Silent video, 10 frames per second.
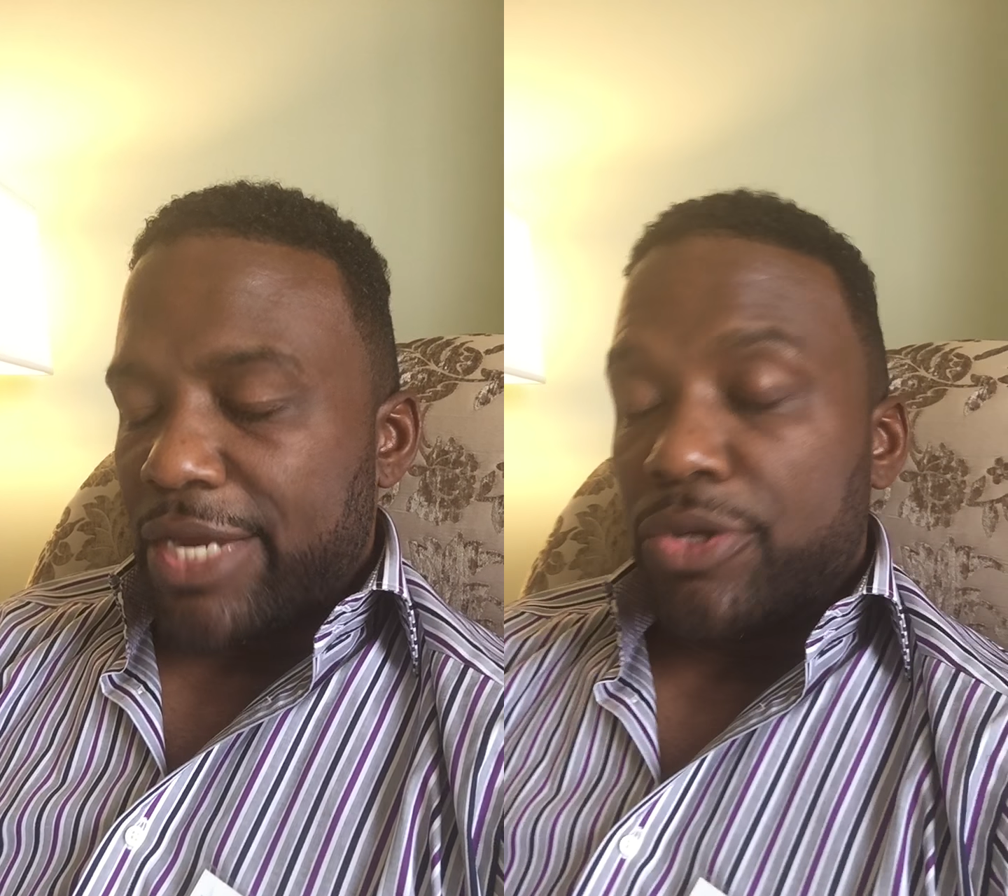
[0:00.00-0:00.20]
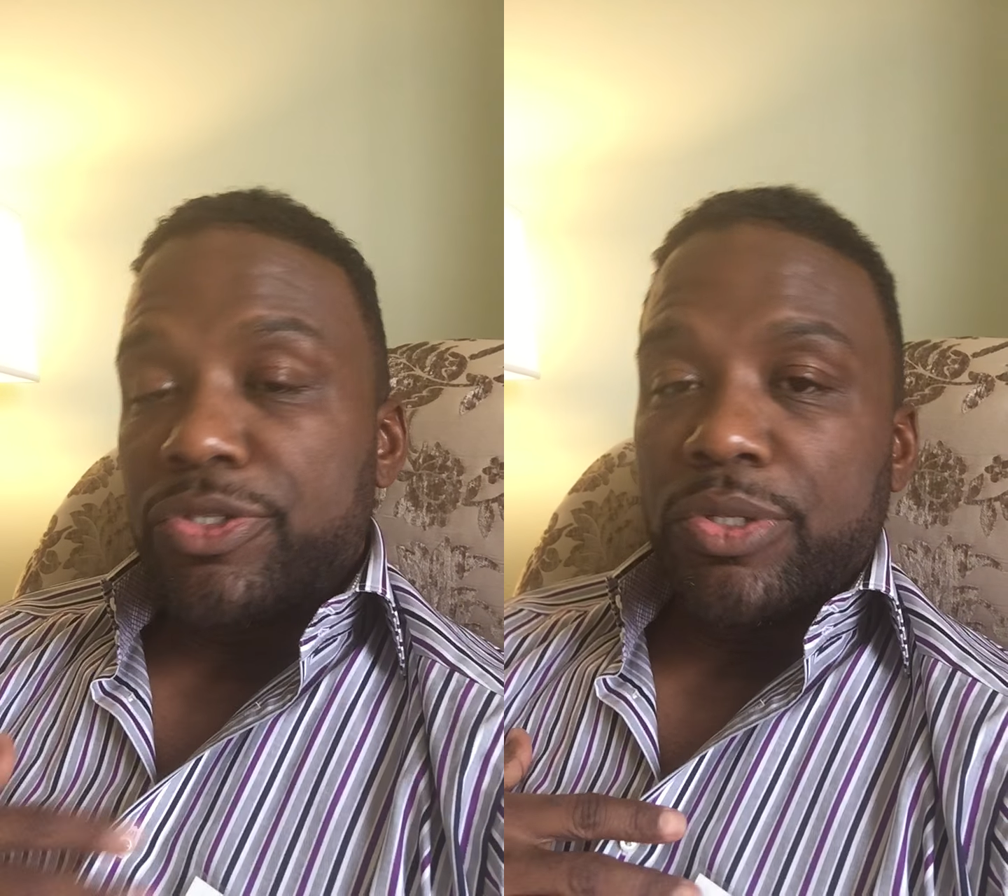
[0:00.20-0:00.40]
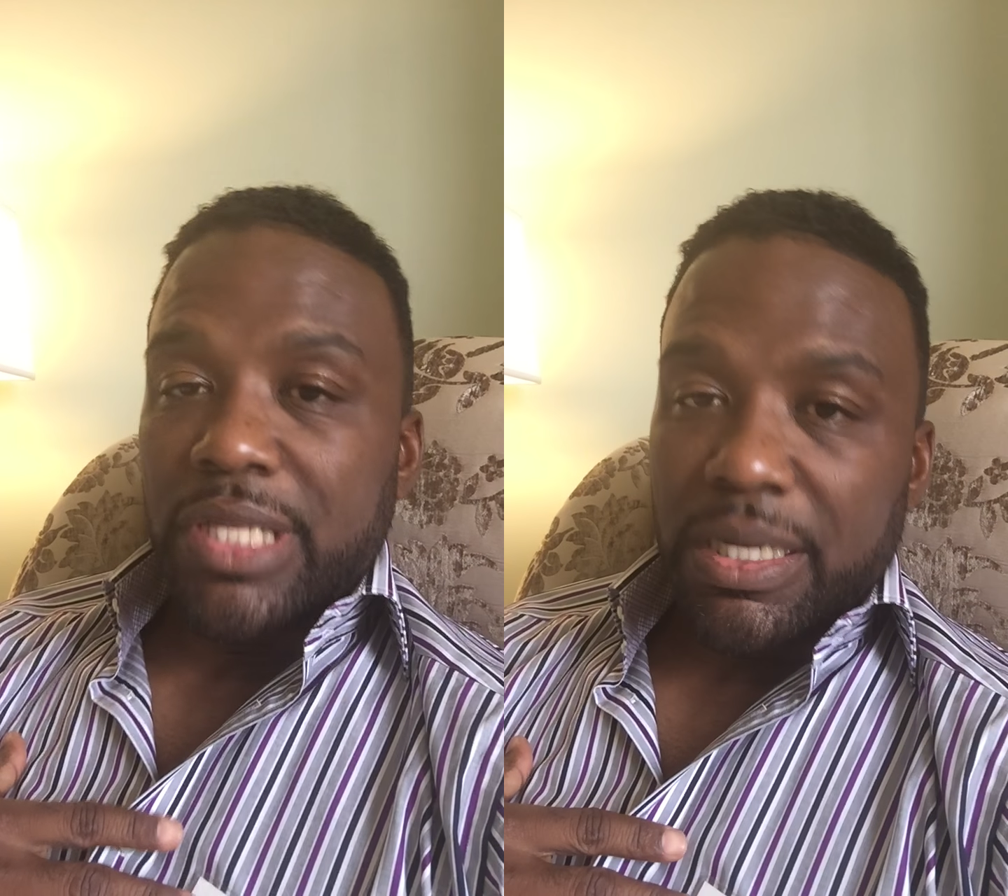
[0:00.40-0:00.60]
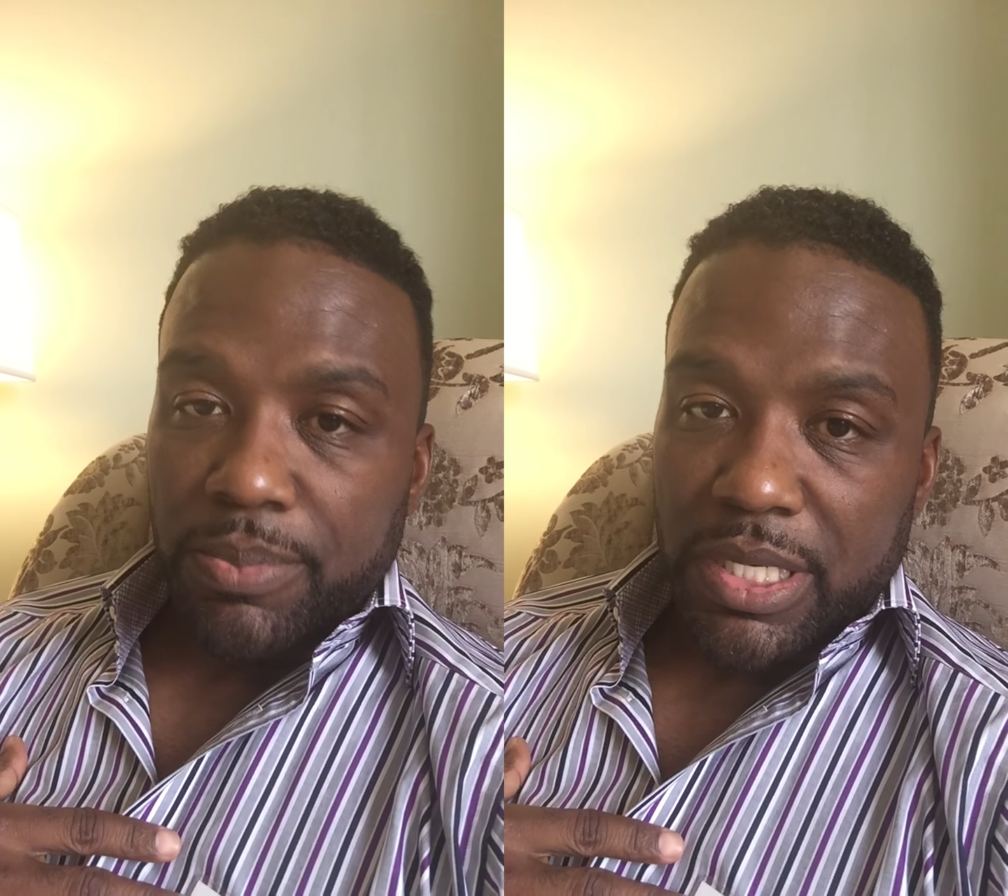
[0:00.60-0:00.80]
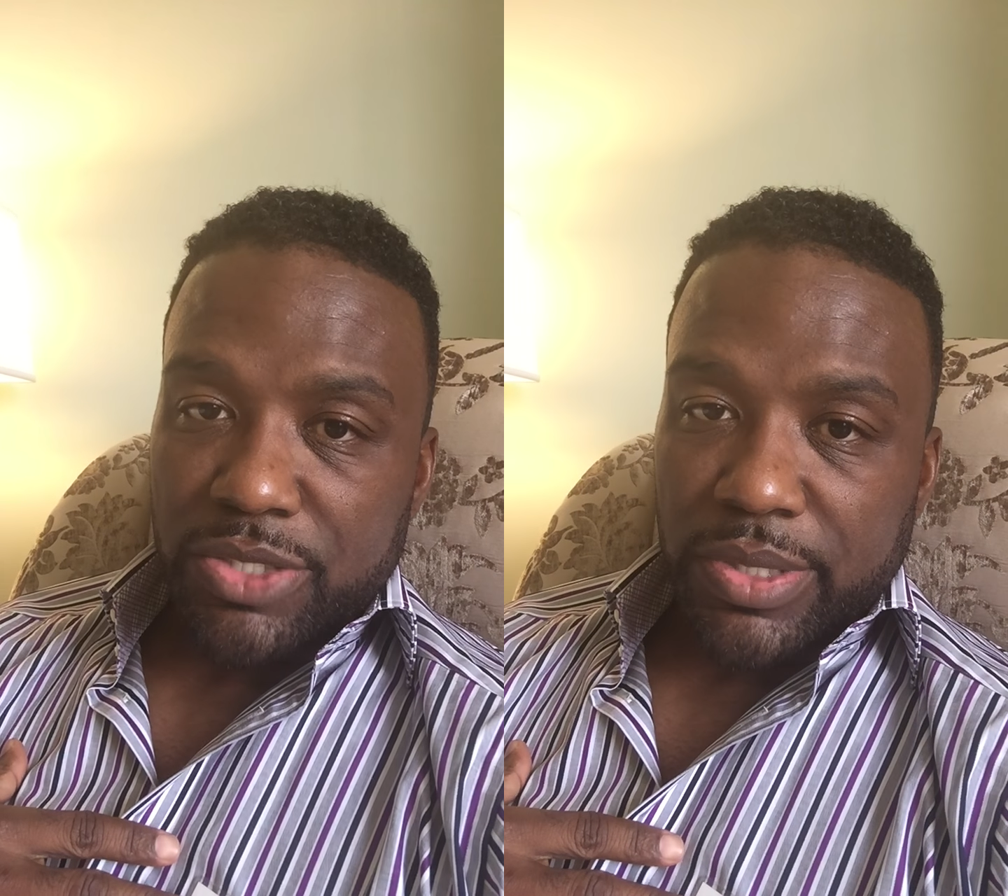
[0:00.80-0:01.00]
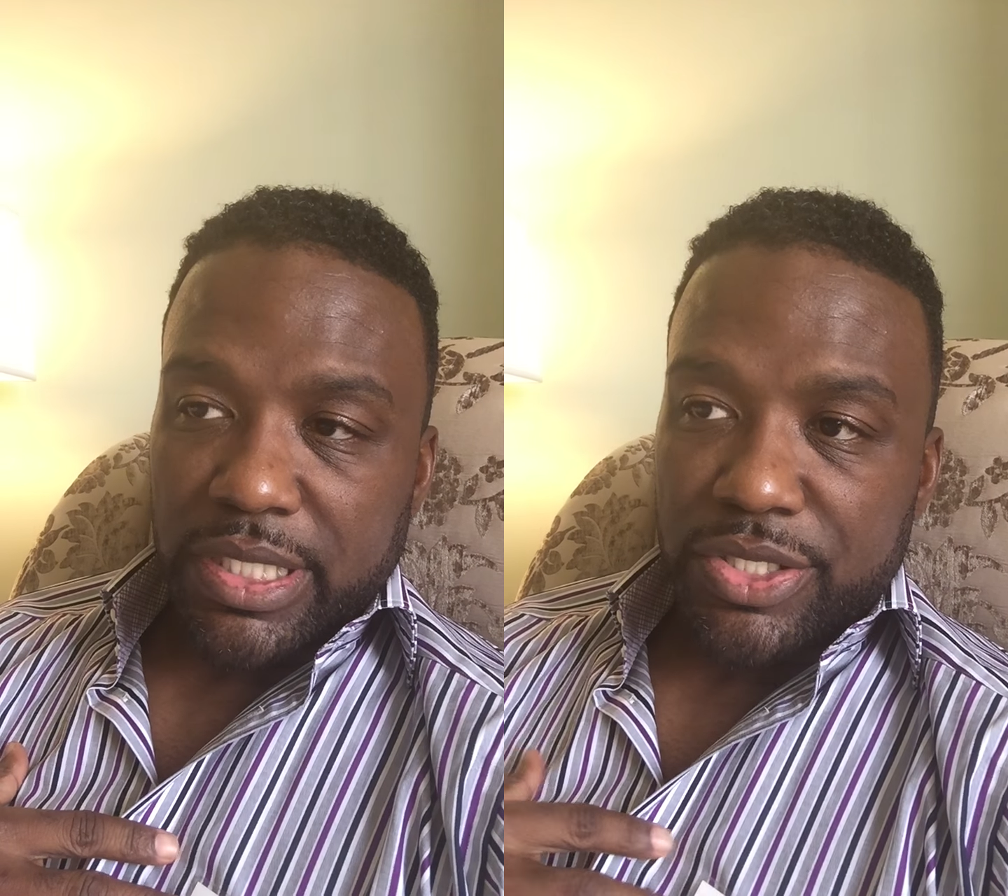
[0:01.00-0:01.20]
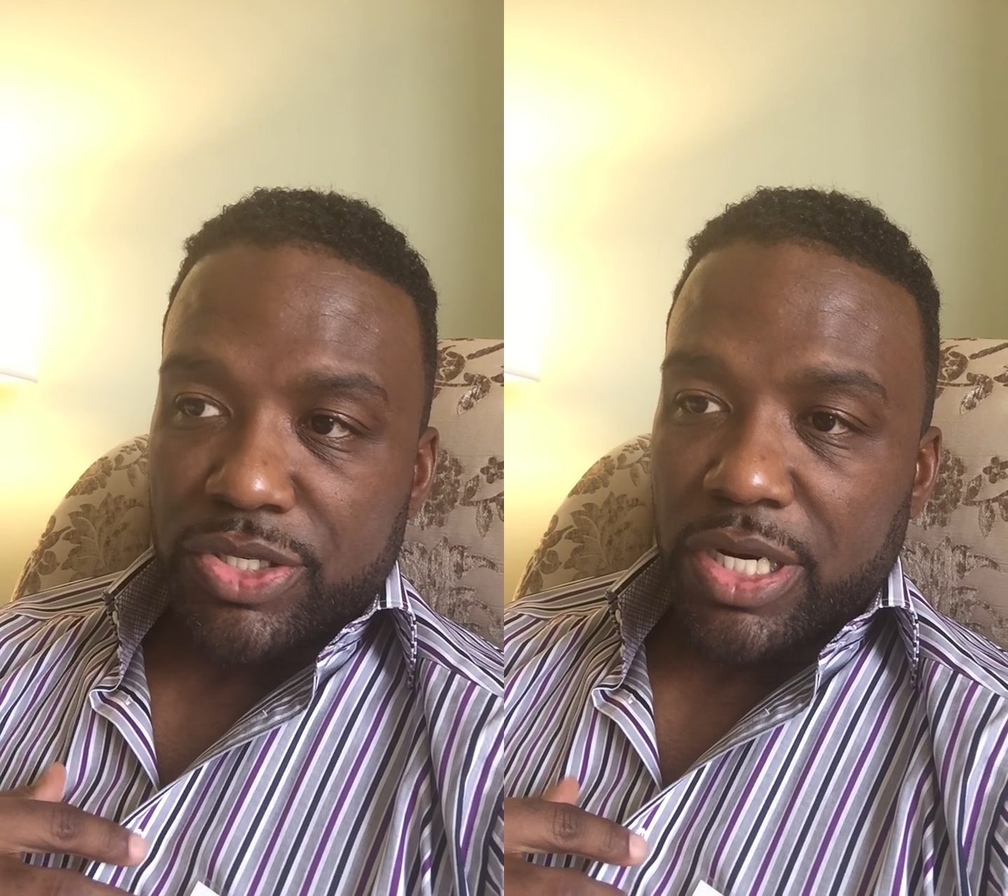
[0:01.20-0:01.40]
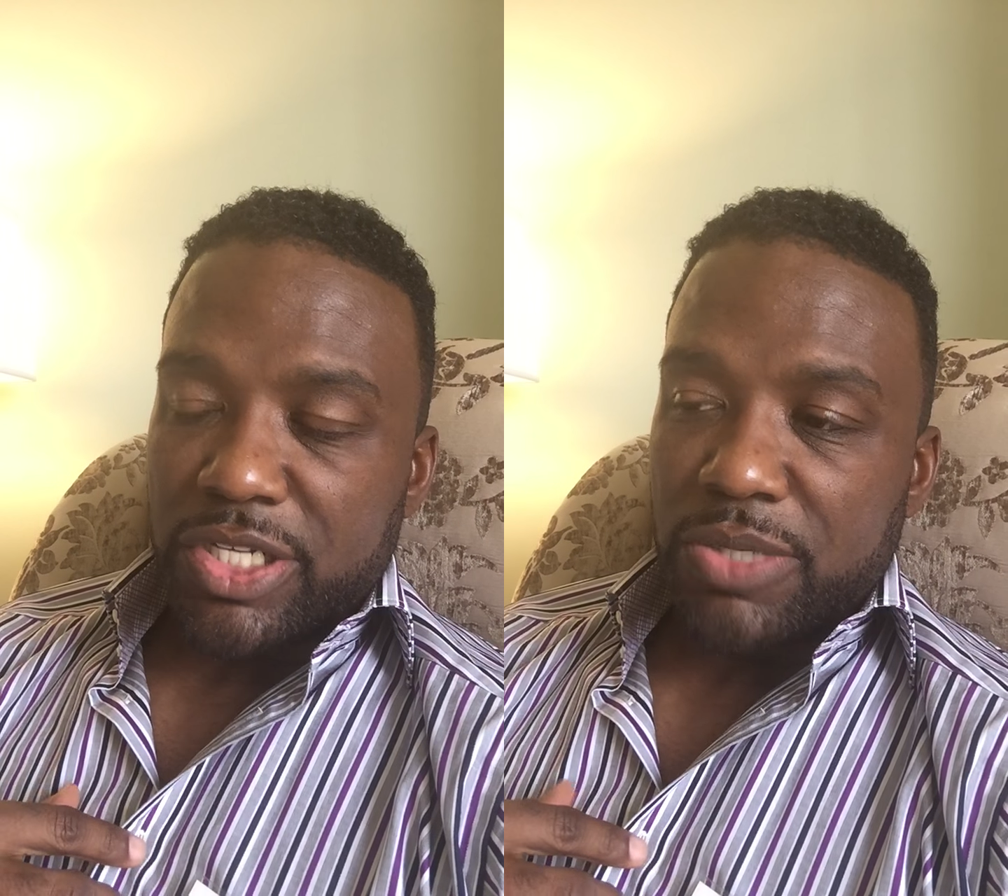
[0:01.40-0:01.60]
don't do a lot of breast
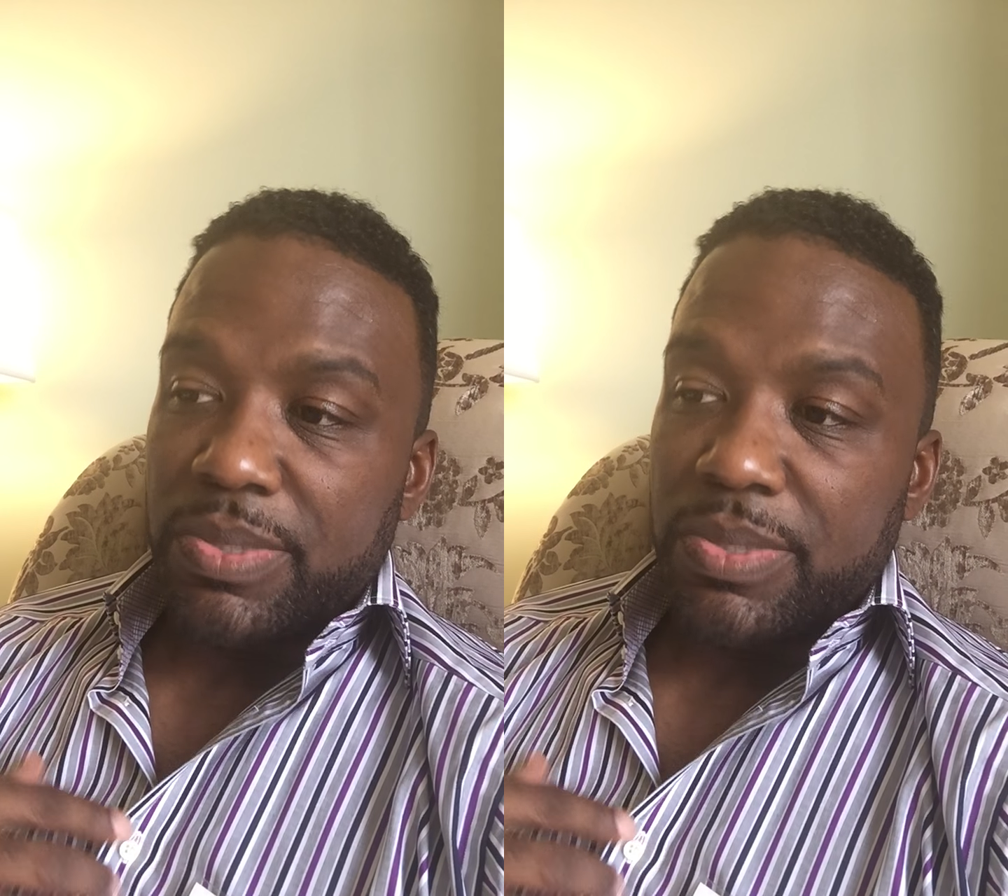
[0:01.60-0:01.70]
reconstruction,